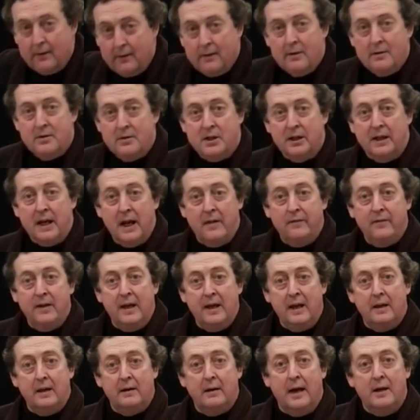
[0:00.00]
to get
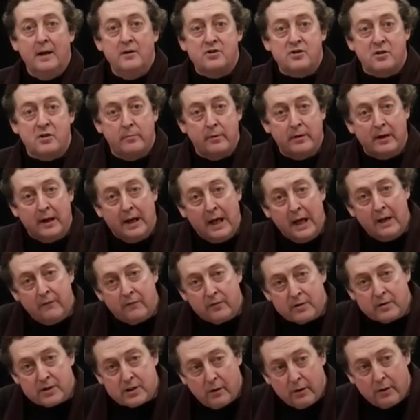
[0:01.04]
the instrument even
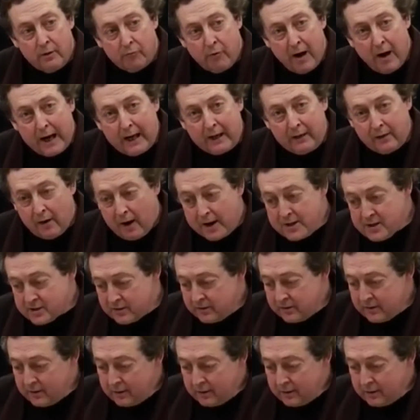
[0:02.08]
so it rang nice and